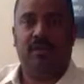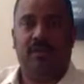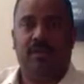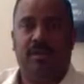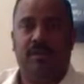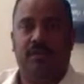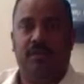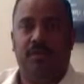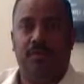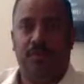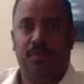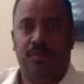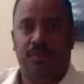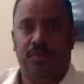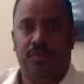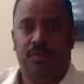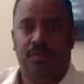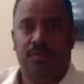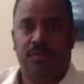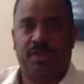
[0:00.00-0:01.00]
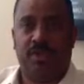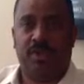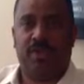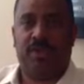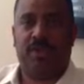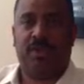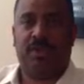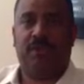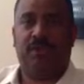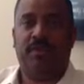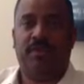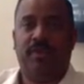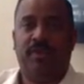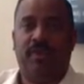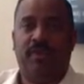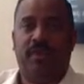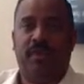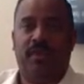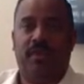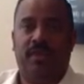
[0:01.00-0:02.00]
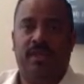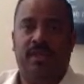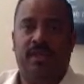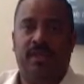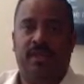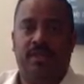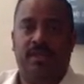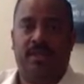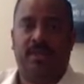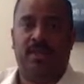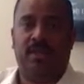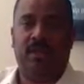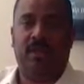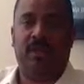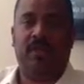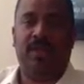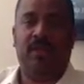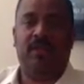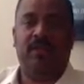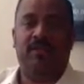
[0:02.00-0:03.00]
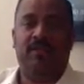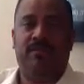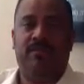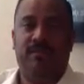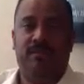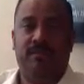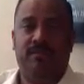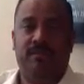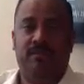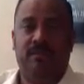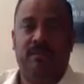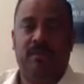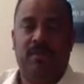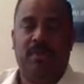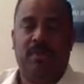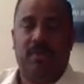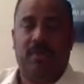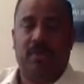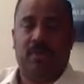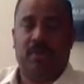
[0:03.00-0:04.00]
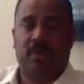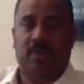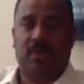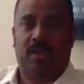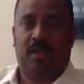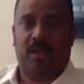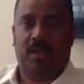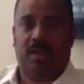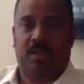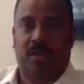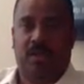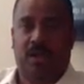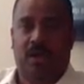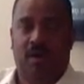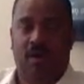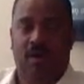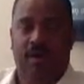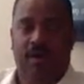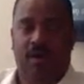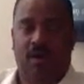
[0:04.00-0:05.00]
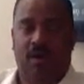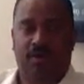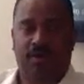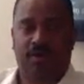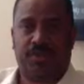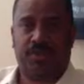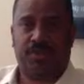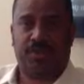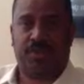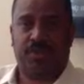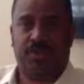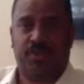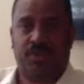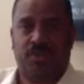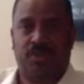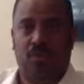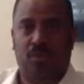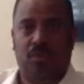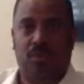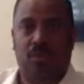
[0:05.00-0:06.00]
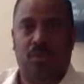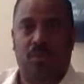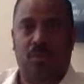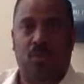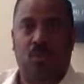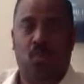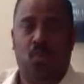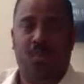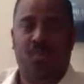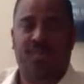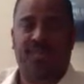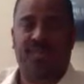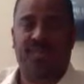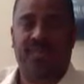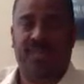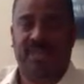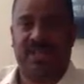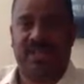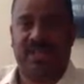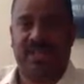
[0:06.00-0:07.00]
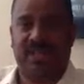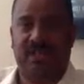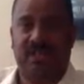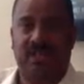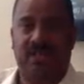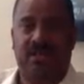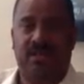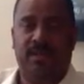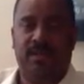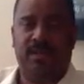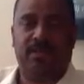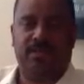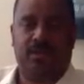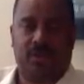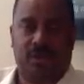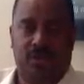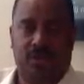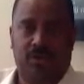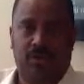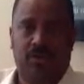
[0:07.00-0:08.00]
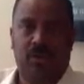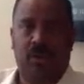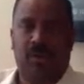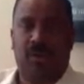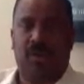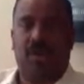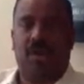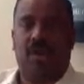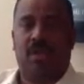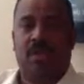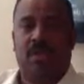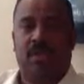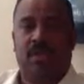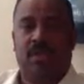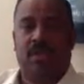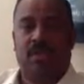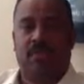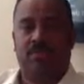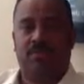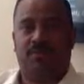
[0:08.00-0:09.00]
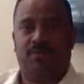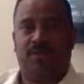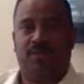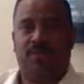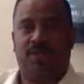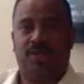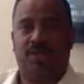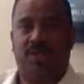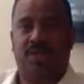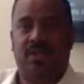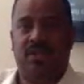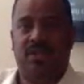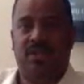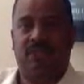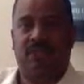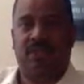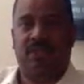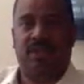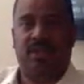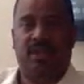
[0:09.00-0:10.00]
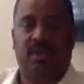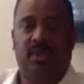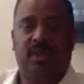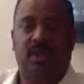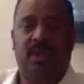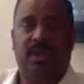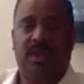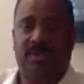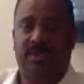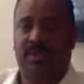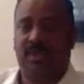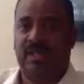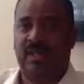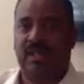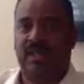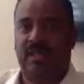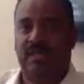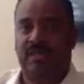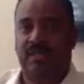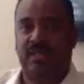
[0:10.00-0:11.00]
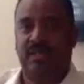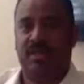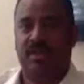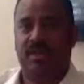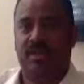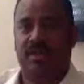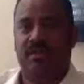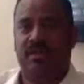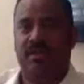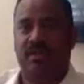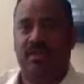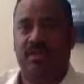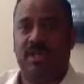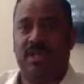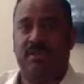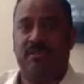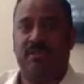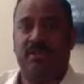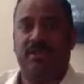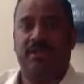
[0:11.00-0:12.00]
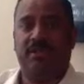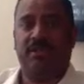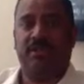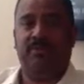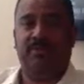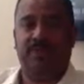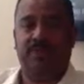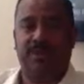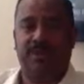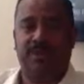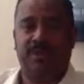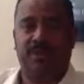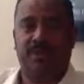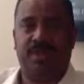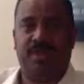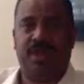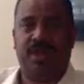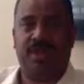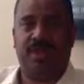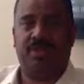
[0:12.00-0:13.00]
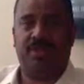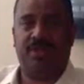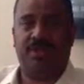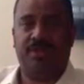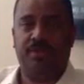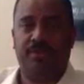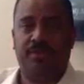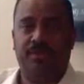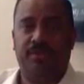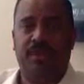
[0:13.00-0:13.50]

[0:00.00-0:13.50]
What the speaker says: of New Jersey, and I don't think that any of them are forced to withstand the assault that comes from state government, as Atlantic City is oftentimes put in a position to have to do.